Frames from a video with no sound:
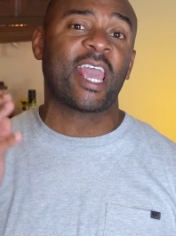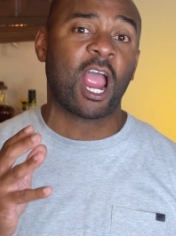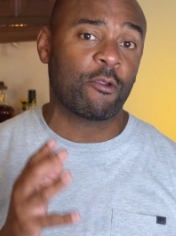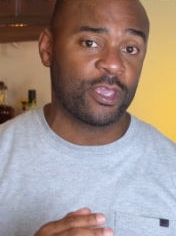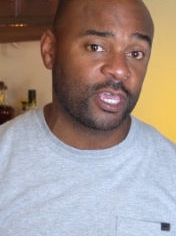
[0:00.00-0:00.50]

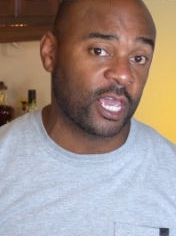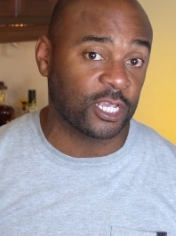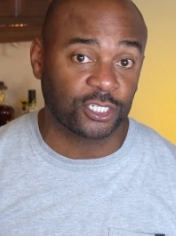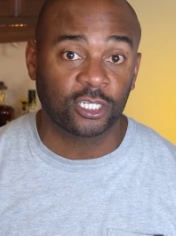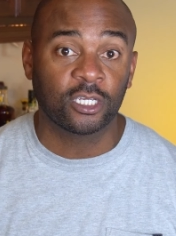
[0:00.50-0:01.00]
carry
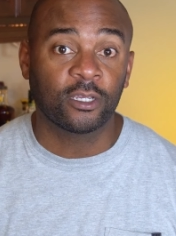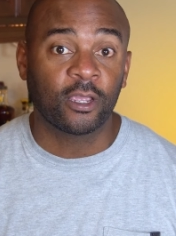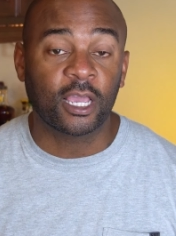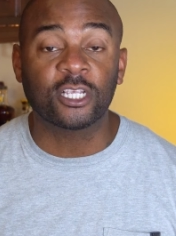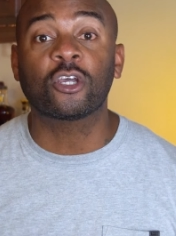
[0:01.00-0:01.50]
case
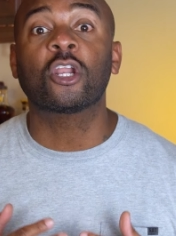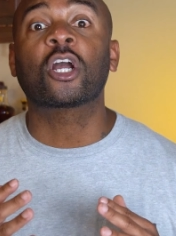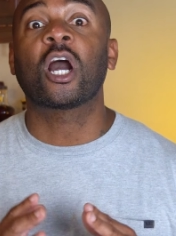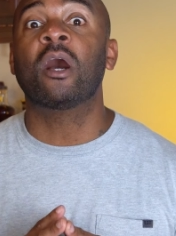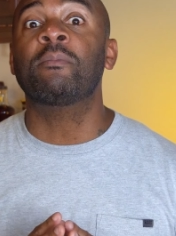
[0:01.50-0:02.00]
is going to
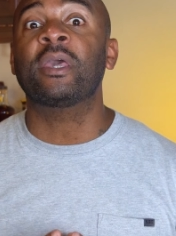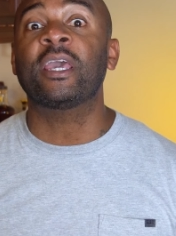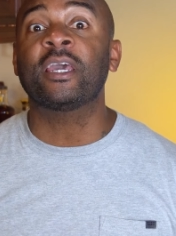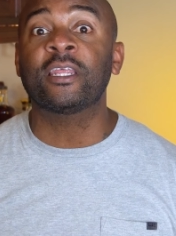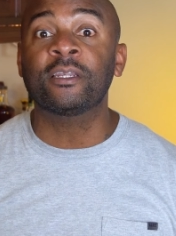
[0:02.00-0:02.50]
come
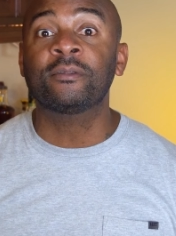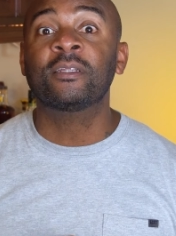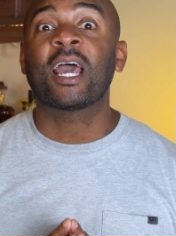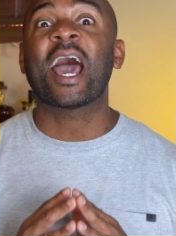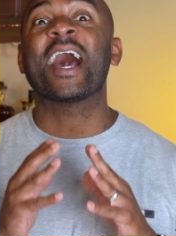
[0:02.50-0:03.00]
in
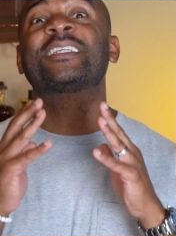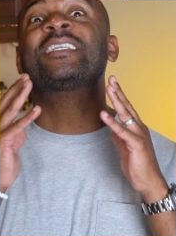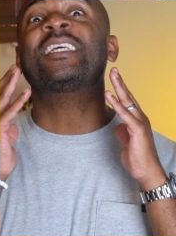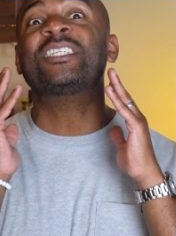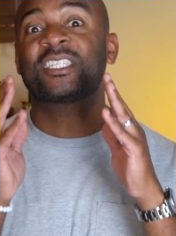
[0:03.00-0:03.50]
as
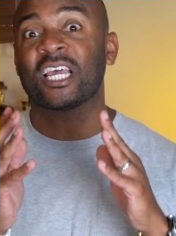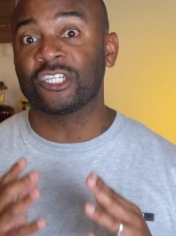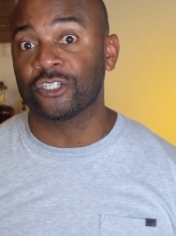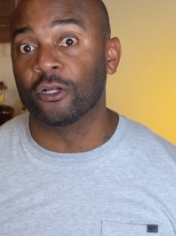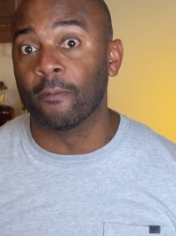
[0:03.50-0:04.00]
an
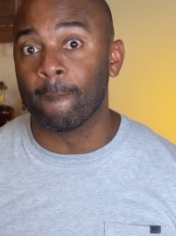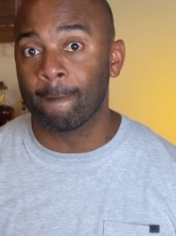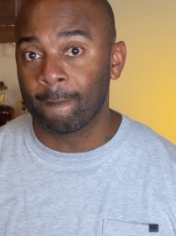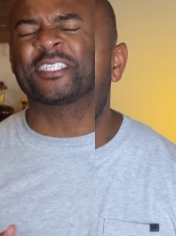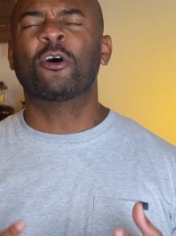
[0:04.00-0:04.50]
essential.
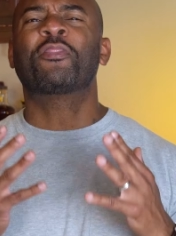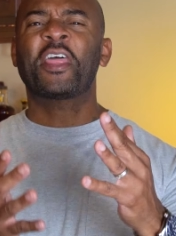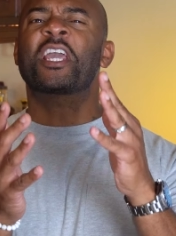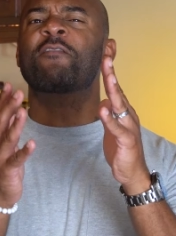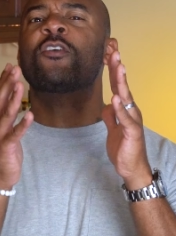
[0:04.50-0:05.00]
And so
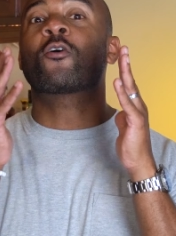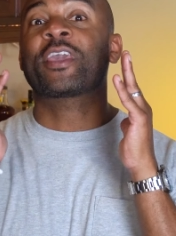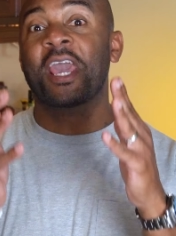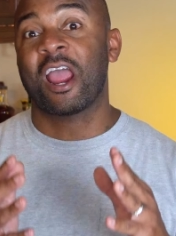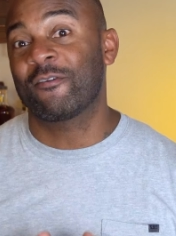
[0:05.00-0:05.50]
think of your
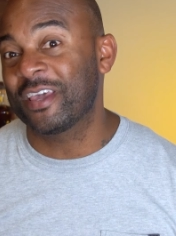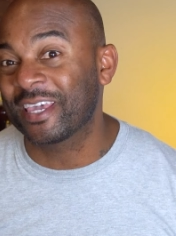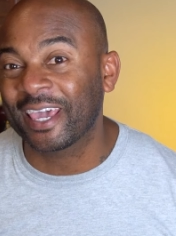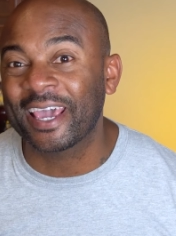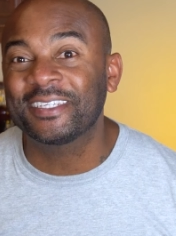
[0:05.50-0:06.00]
carrying
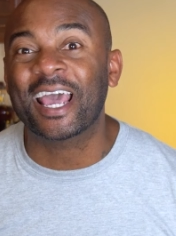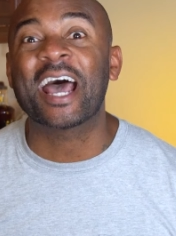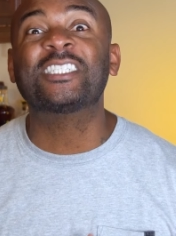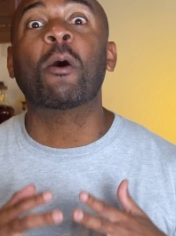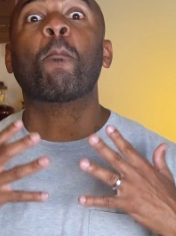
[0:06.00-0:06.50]
case
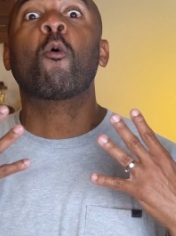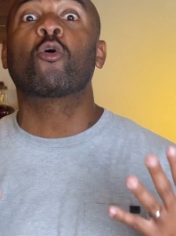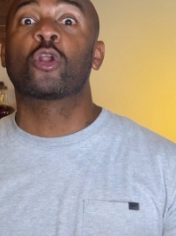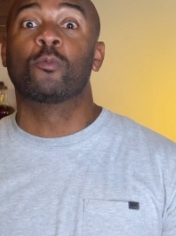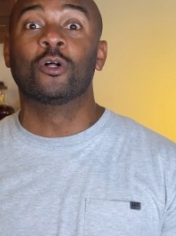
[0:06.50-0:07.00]
as a
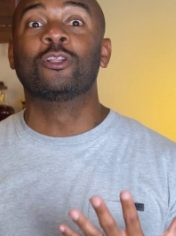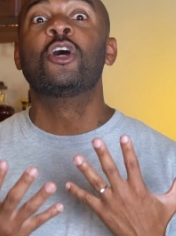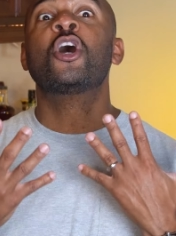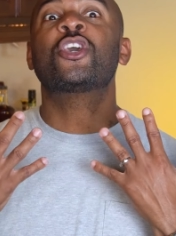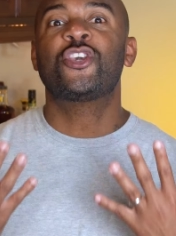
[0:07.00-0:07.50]
portable
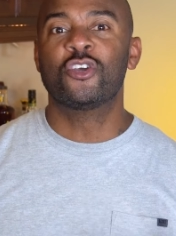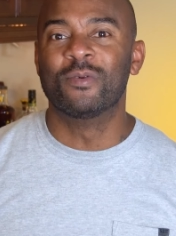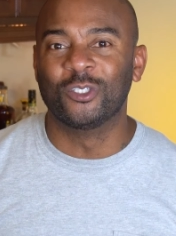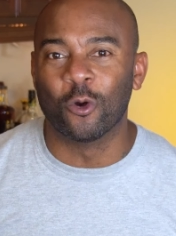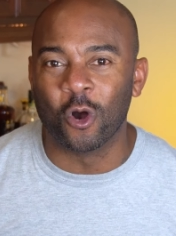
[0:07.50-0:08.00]

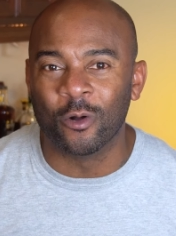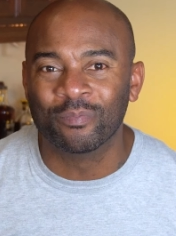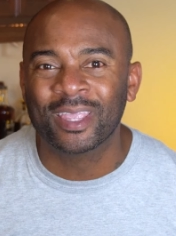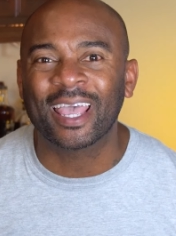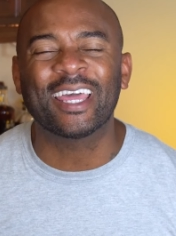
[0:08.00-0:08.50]
humidor.
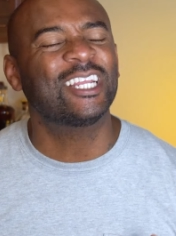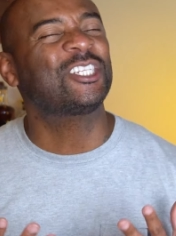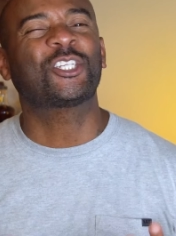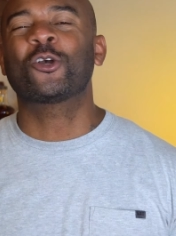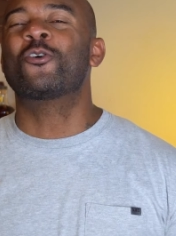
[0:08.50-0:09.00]
It
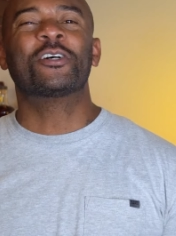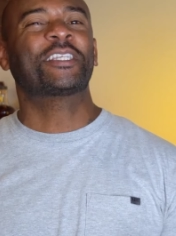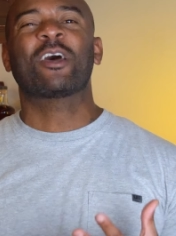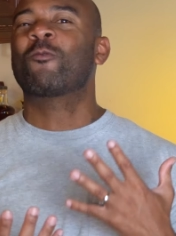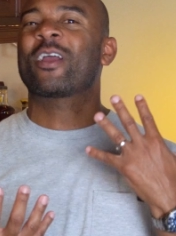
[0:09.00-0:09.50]
ensures
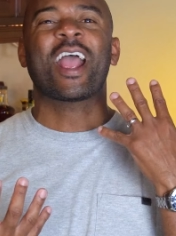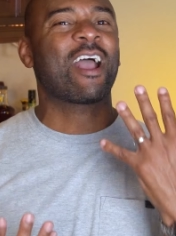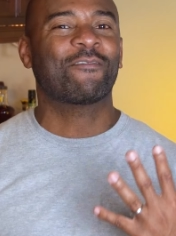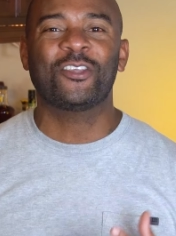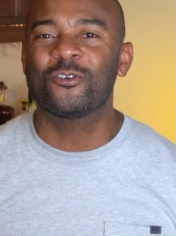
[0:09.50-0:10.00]
that
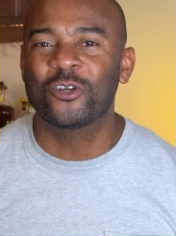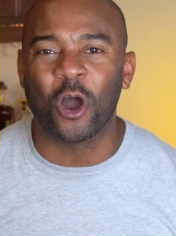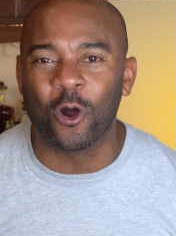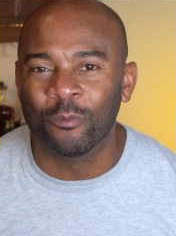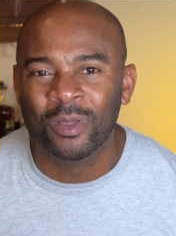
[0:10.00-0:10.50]
wherever you
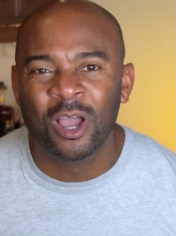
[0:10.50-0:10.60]
go,